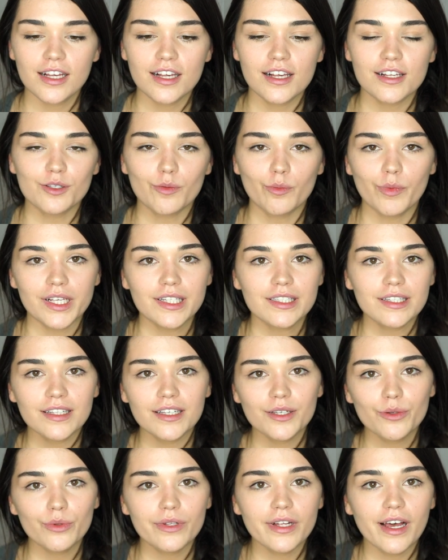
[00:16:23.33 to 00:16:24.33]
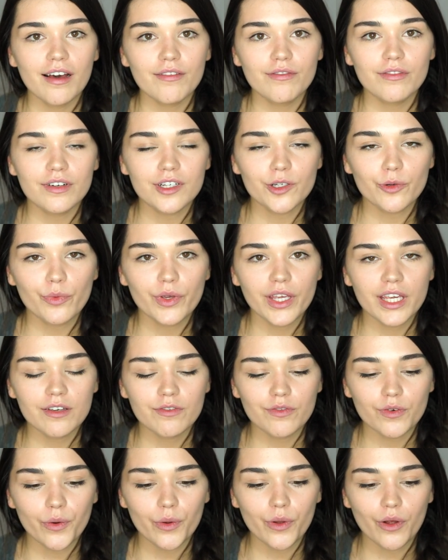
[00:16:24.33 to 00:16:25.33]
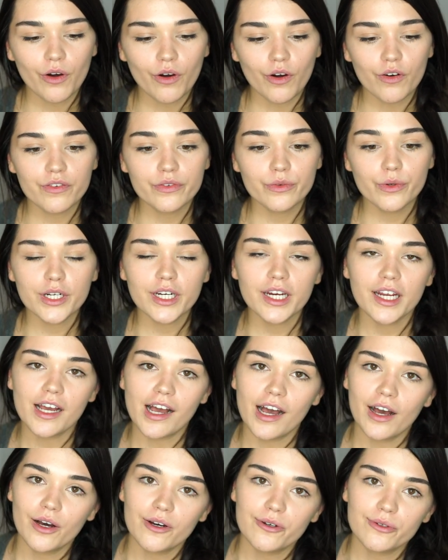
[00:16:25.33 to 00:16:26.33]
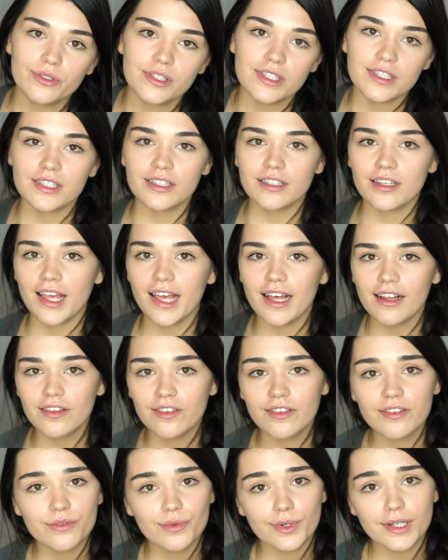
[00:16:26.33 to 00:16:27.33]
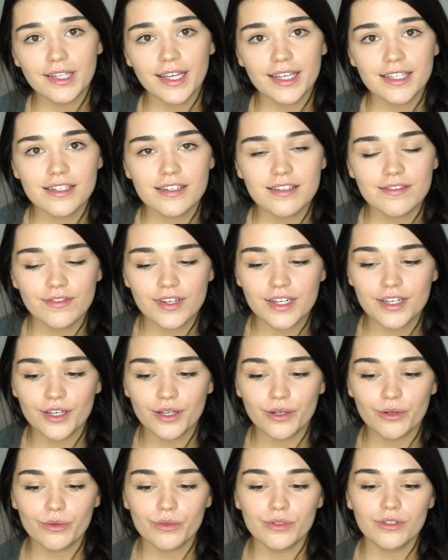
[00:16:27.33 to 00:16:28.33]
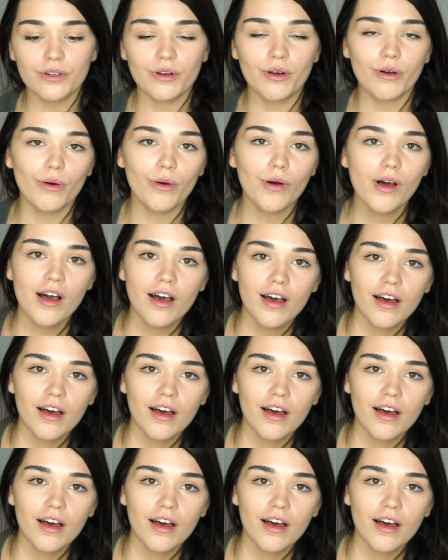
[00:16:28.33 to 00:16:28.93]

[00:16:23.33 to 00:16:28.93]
So basically we'll have a week full of workouts, health related videos, you know,